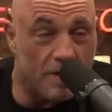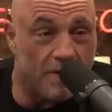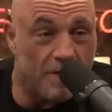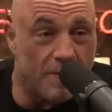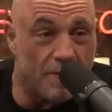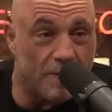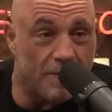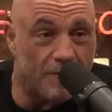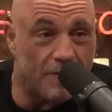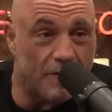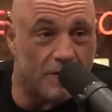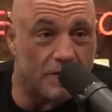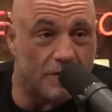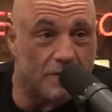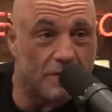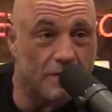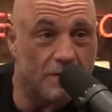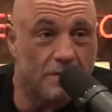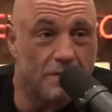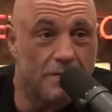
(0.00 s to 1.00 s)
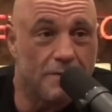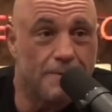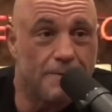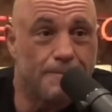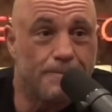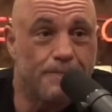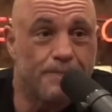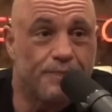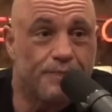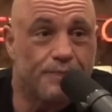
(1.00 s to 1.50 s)
couple months.
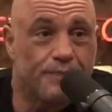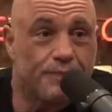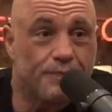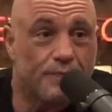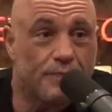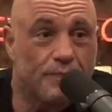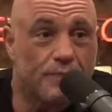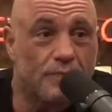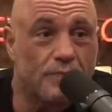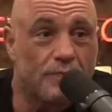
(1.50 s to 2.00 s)
Hopefully in a